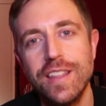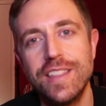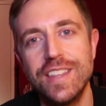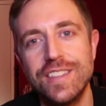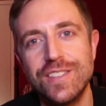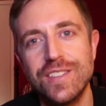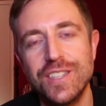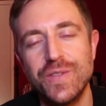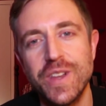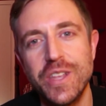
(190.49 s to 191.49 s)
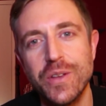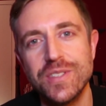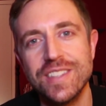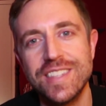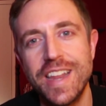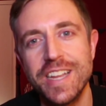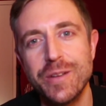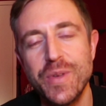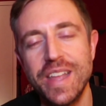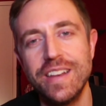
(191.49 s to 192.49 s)
these videos and sending
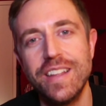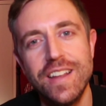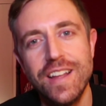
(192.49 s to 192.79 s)
them in.